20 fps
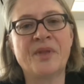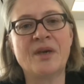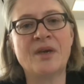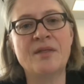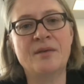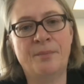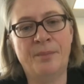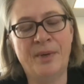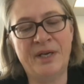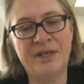
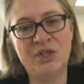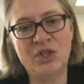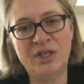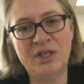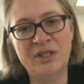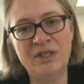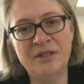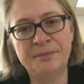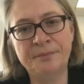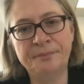the
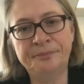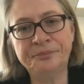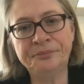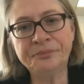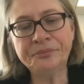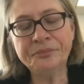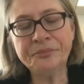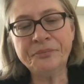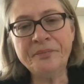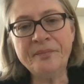budget.
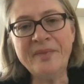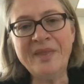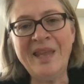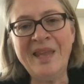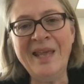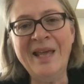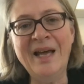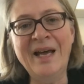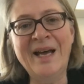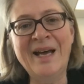
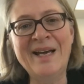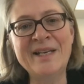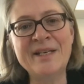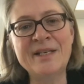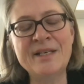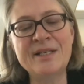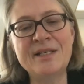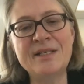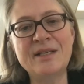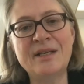
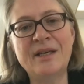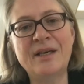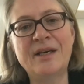And